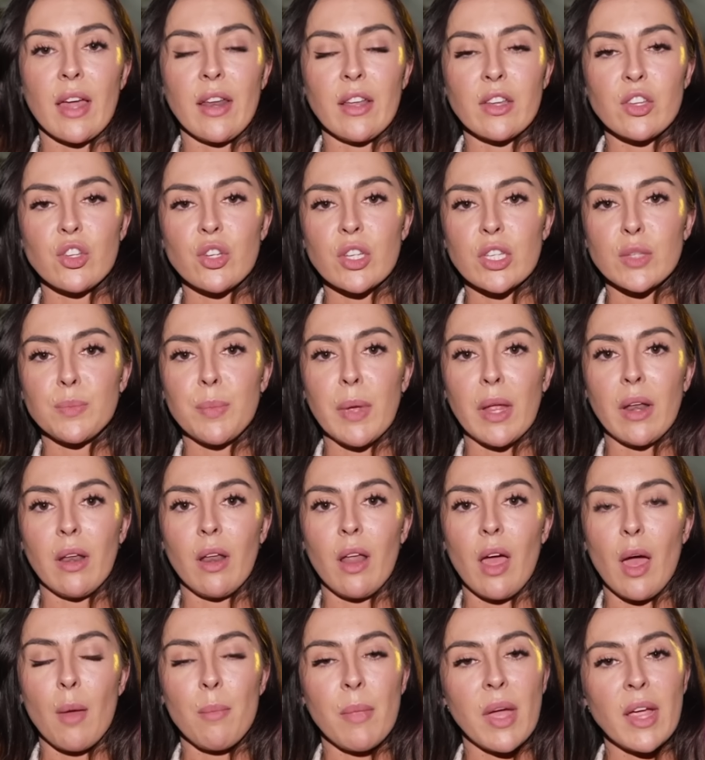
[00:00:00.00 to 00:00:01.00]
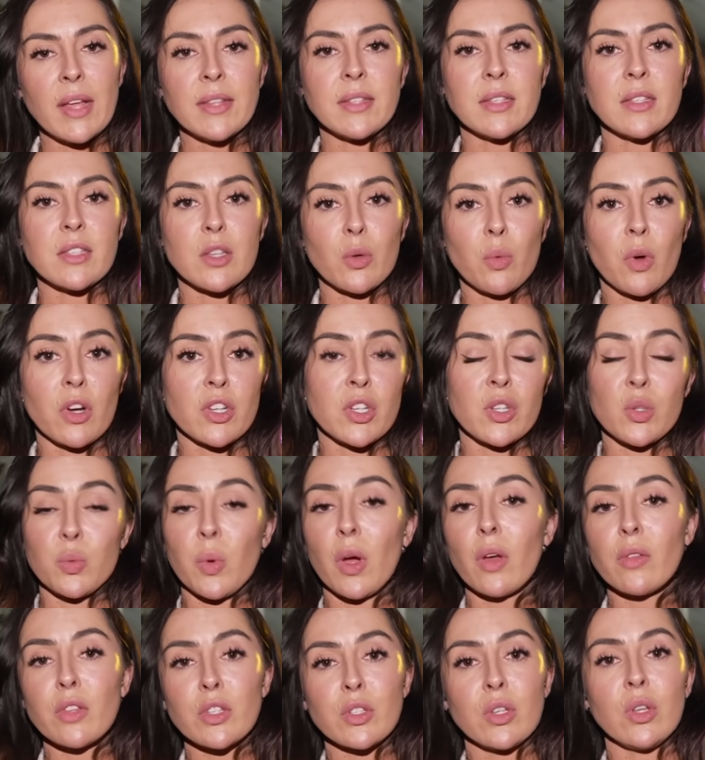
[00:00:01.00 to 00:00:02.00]
And it's just been amazing to watch as
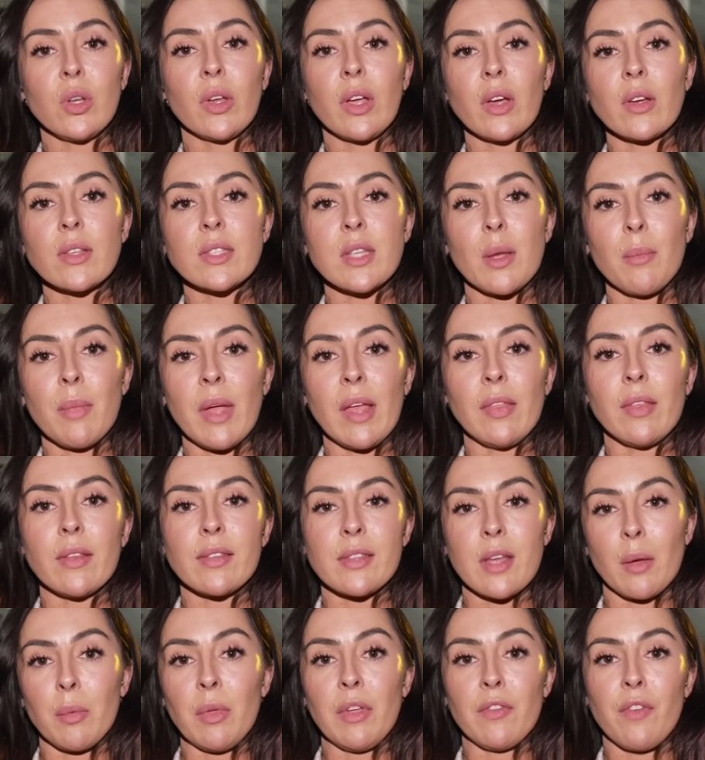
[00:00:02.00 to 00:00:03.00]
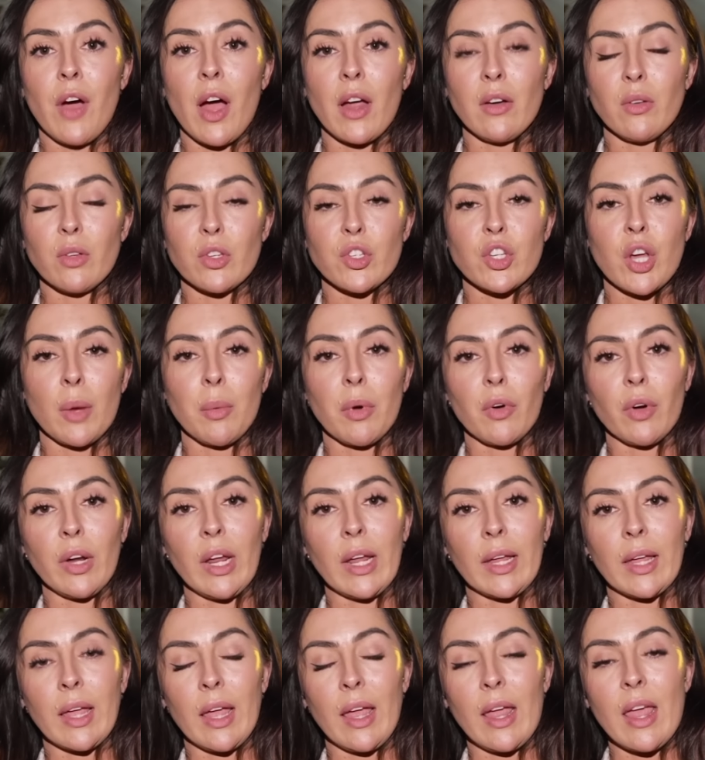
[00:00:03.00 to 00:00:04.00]
well. The two girls that made the semi-finals, Jemma
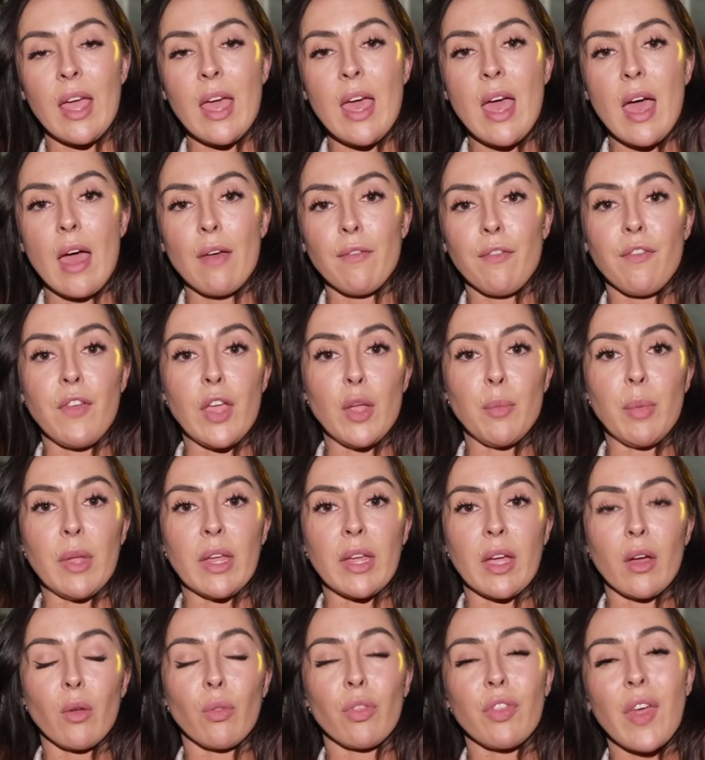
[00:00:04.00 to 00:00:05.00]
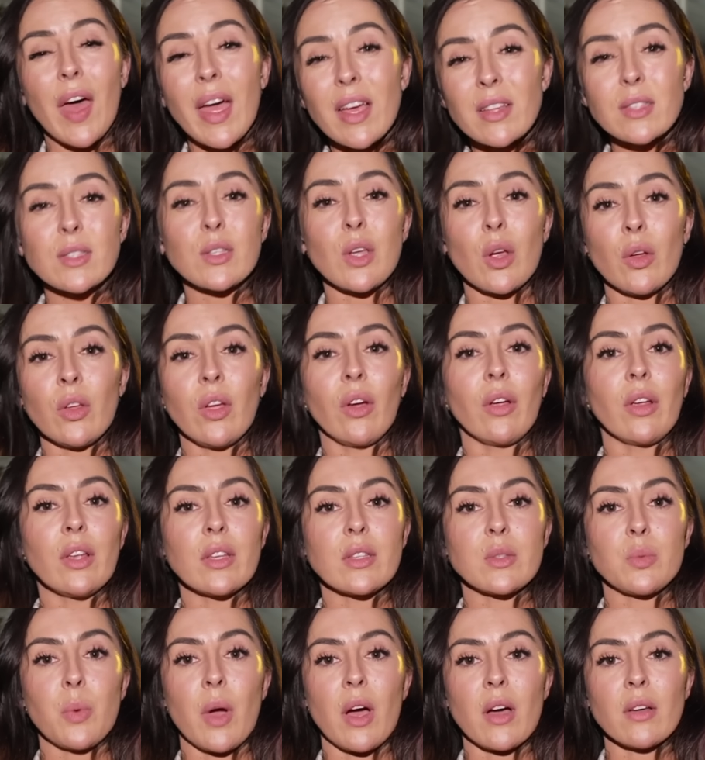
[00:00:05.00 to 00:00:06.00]
Reekie and Phoebe Gill, they're so young
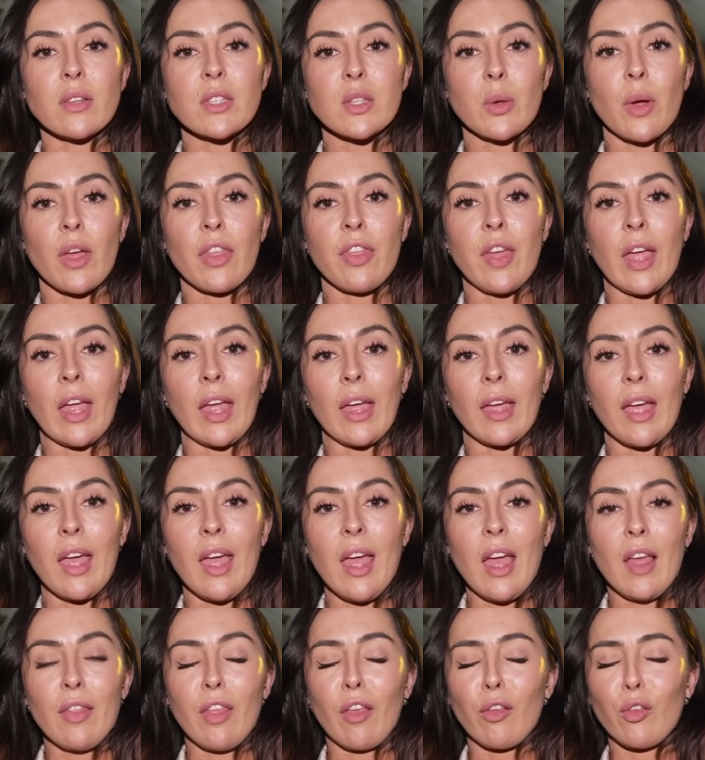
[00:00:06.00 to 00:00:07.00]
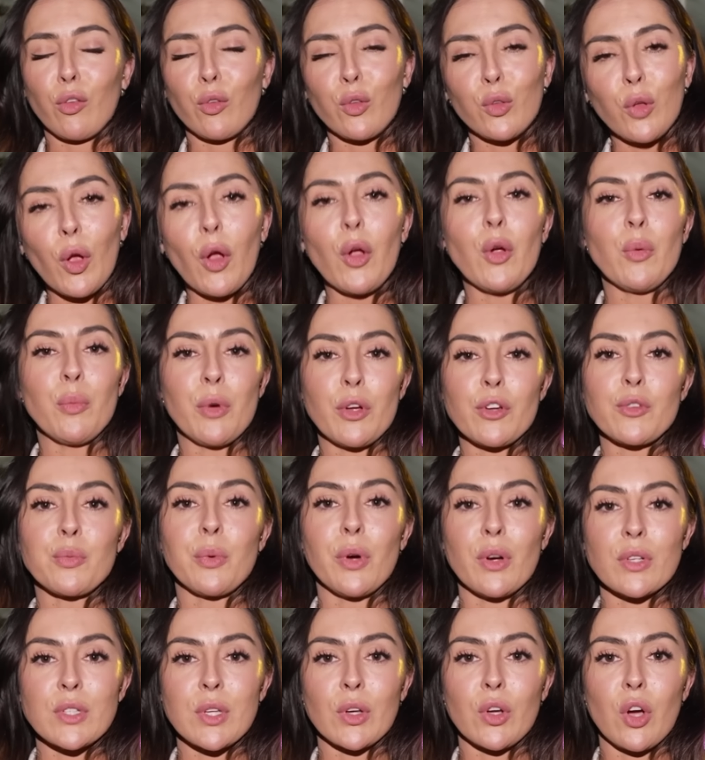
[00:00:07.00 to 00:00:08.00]
as well. So I think there's so much
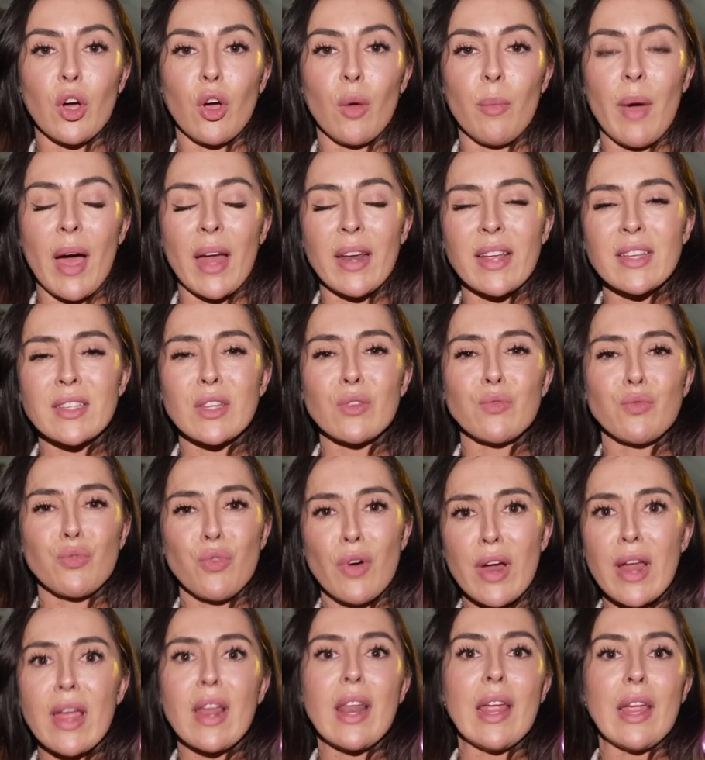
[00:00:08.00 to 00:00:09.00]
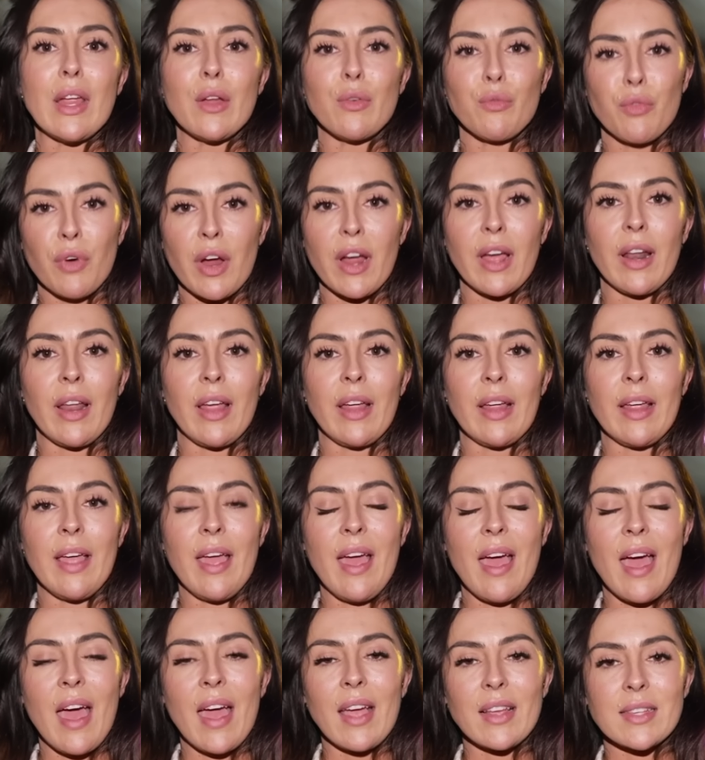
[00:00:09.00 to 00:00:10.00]
more to come. And it's a really, really
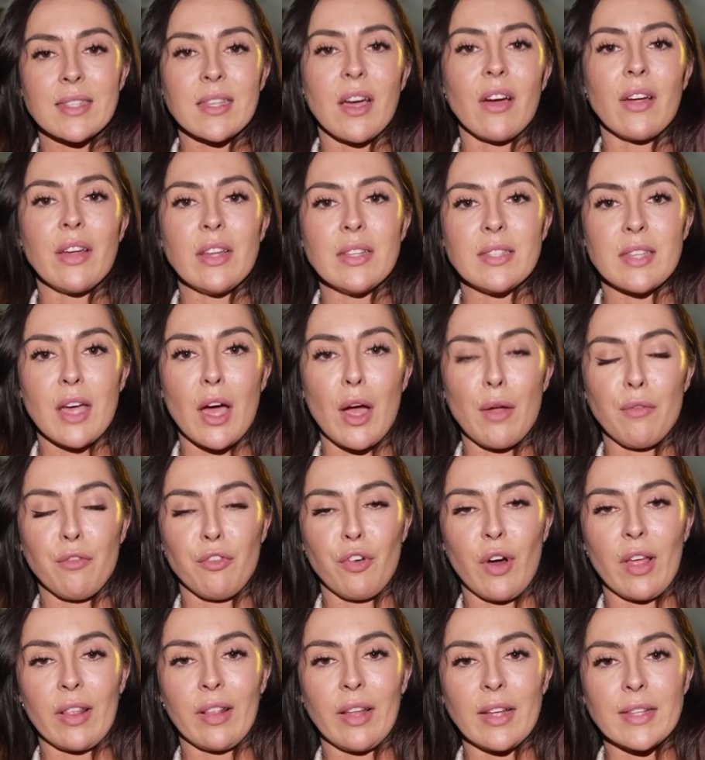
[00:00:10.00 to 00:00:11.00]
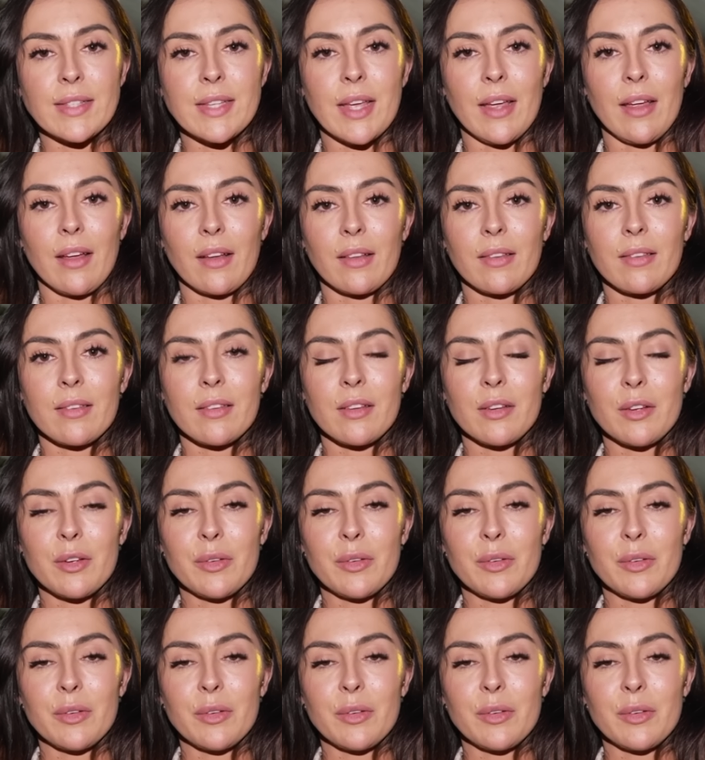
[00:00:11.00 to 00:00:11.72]
exciting time for athletics.